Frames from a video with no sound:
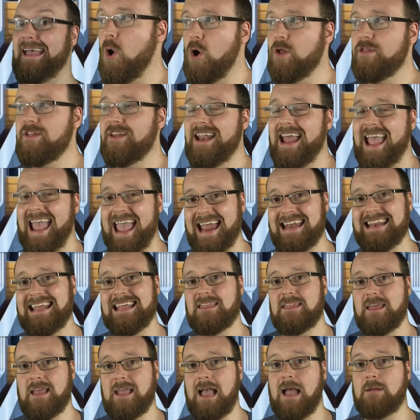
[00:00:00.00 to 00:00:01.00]
More than
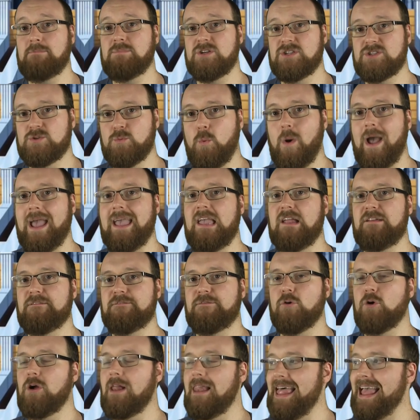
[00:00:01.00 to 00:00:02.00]
anything, I'm just
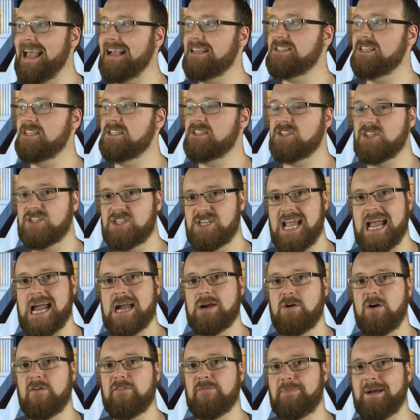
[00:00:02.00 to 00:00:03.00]
waiting for Alexis to
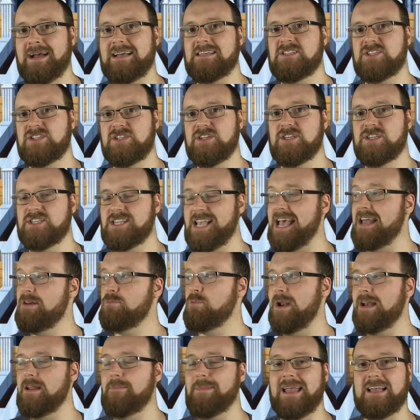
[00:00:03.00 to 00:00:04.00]
tear off Bastion's
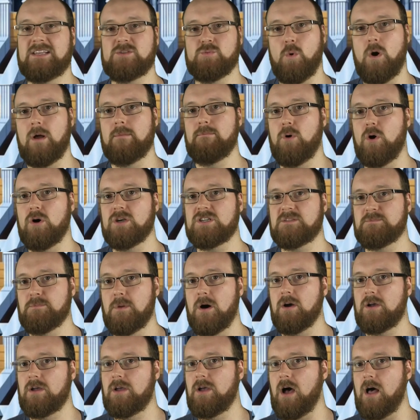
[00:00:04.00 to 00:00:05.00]
head when he makes one more
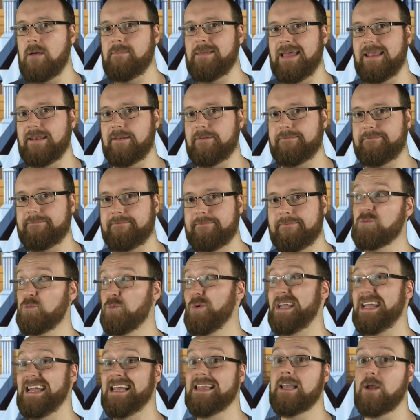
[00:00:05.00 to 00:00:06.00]
smug comment. That's
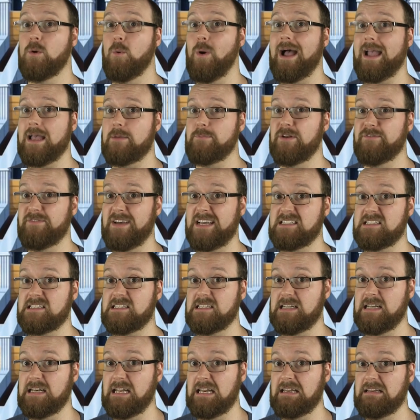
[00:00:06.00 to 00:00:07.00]
really why I'm
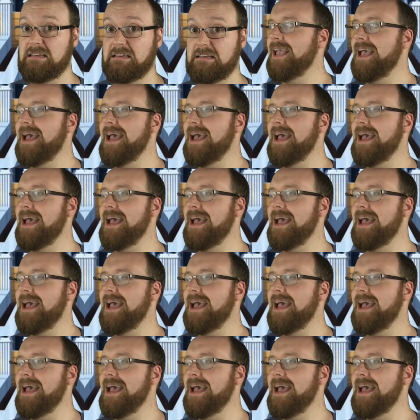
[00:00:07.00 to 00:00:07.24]
invested in it.